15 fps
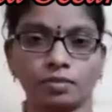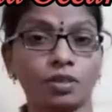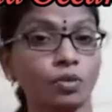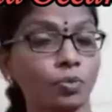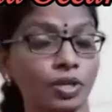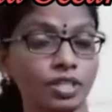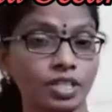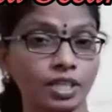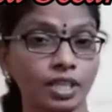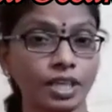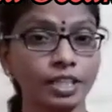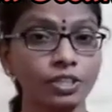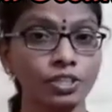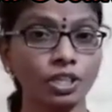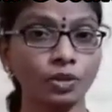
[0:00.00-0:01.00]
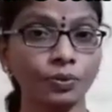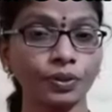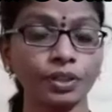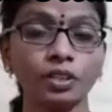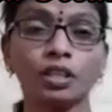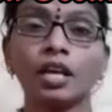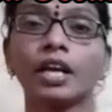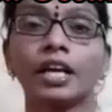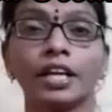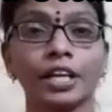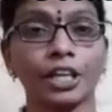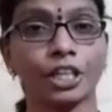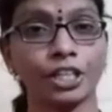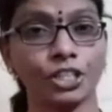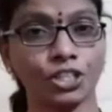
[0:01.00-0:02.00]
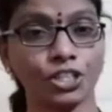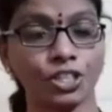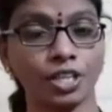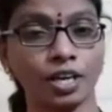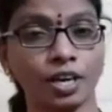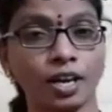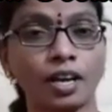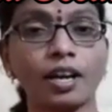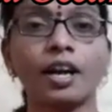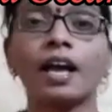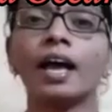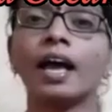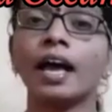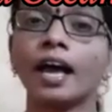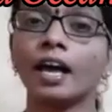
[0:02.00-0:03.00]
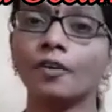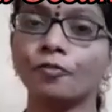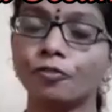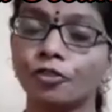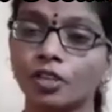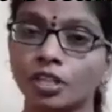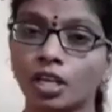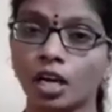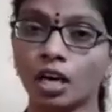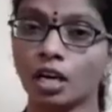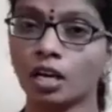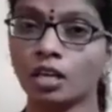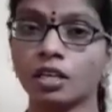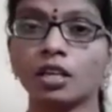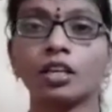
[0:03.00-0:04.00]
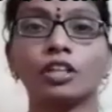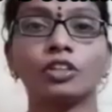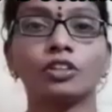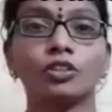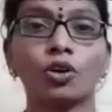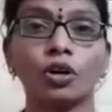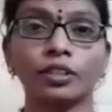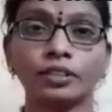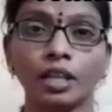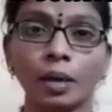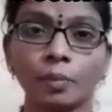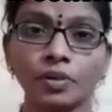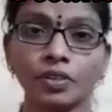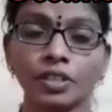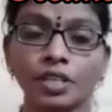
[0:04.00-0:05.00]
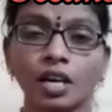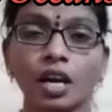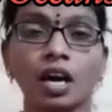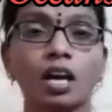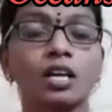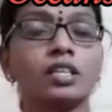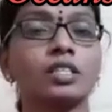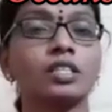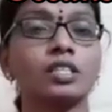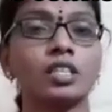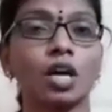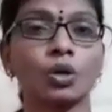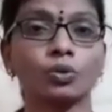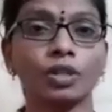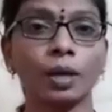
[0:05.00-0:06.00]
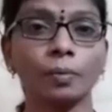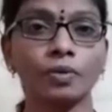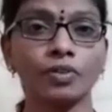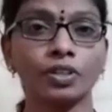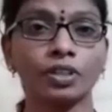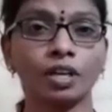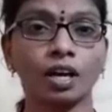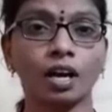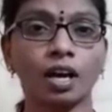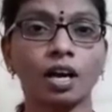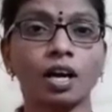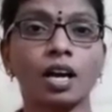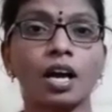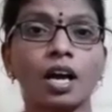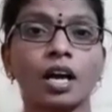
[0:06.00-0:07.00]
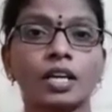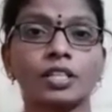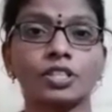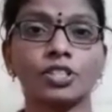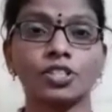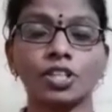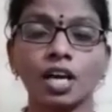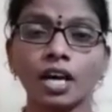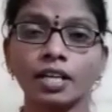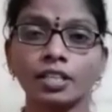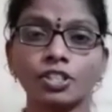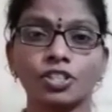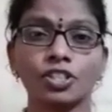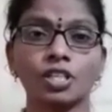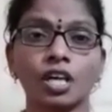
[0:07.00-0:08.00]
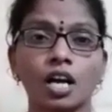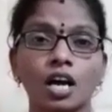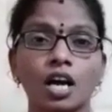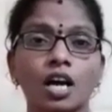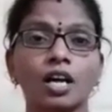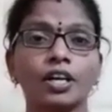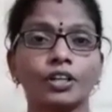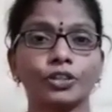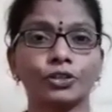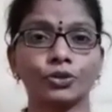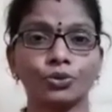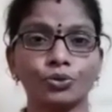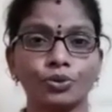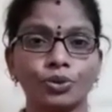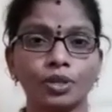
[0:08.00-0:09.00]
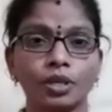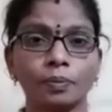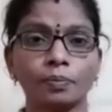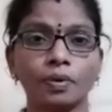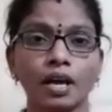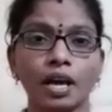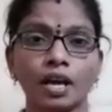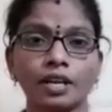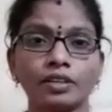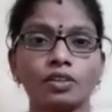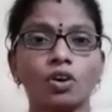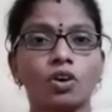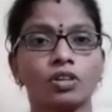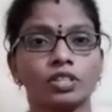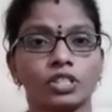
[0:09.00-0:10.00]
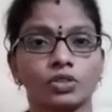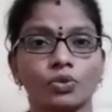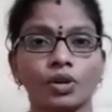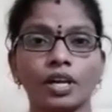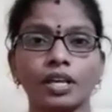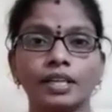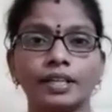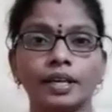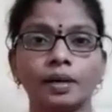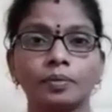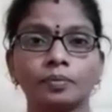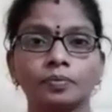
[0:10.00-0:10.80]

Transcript: Once again, children, Asia, Africa, North America, South America, Antarctica, Europe and Australia.